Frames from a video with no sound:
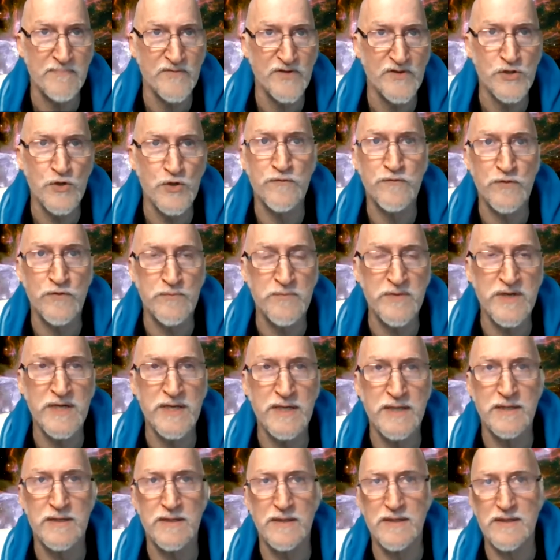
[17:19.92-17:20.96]
so for
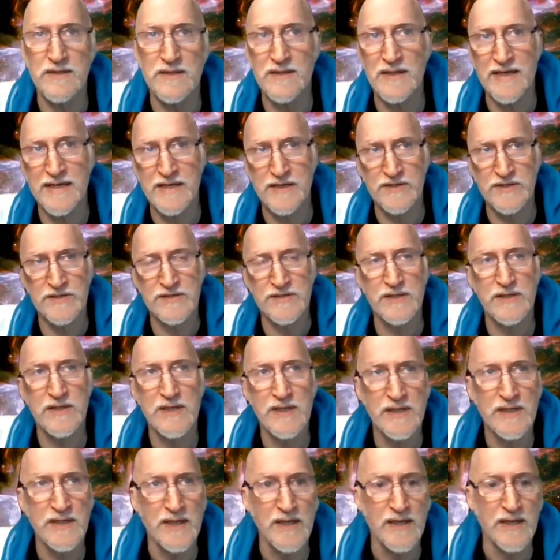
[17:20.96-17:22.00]
me like it's
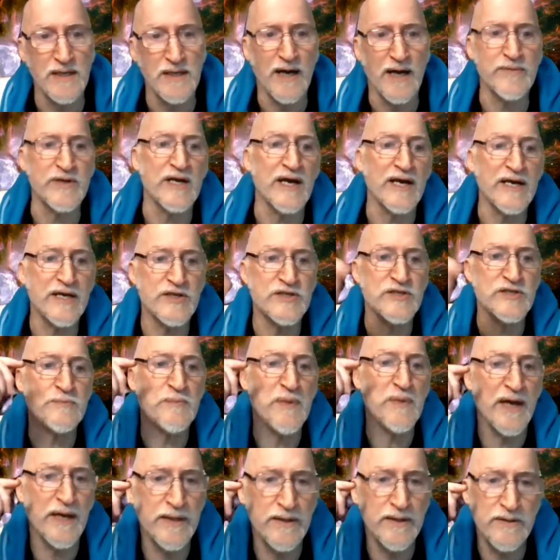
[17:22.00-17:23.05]
i mean i could
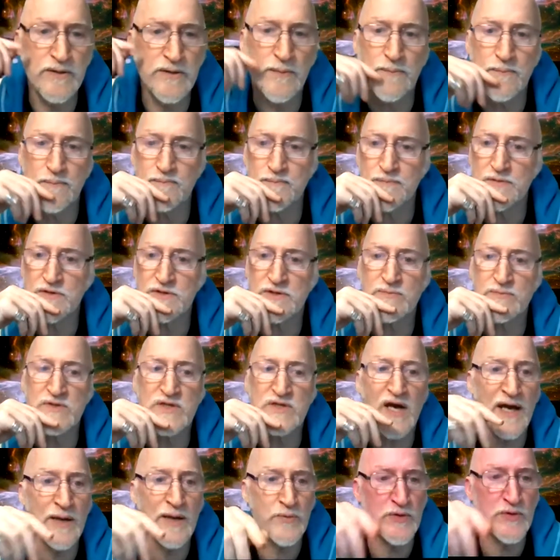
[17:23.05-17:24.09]
spend some
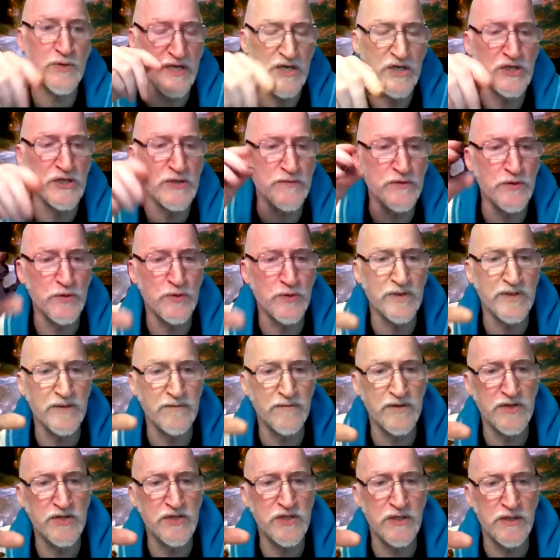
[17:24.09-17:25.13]
time with each of you
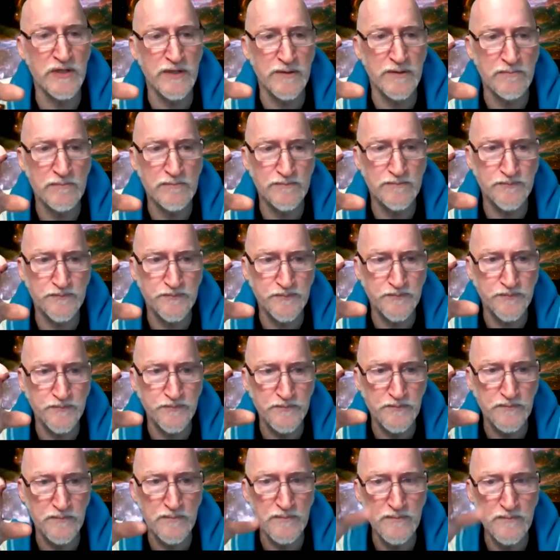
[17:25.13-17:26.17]
individually
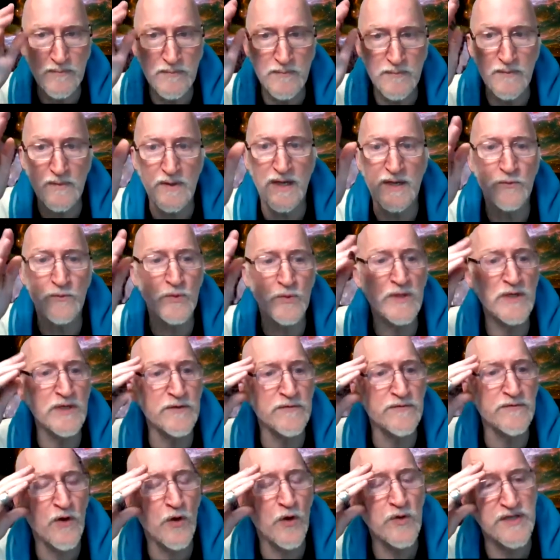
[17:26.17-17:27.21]
and really
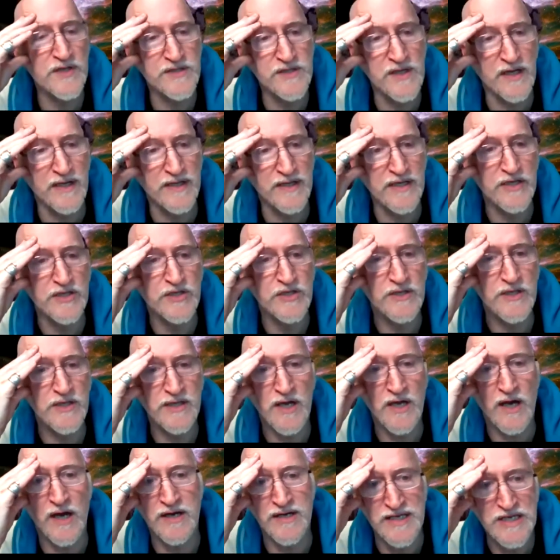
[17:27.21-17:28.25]
focus on each,
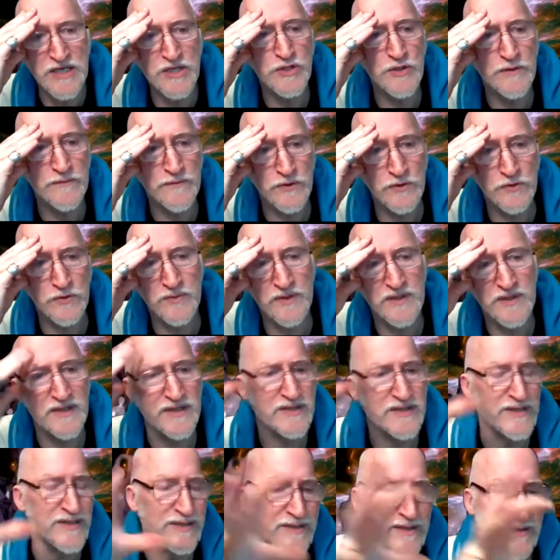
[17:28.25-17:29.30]
on each of you
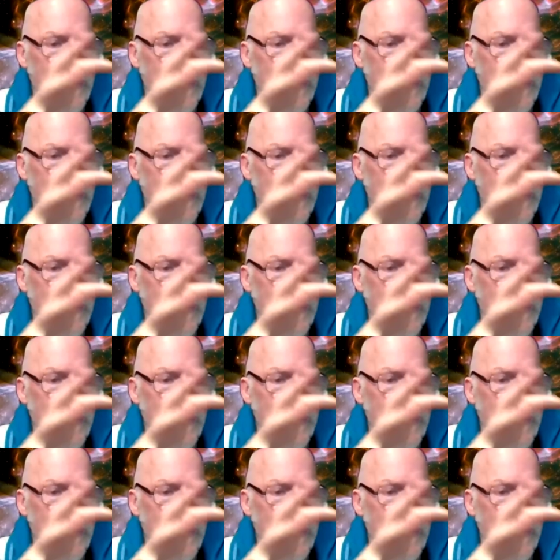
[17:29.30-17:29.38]
because it's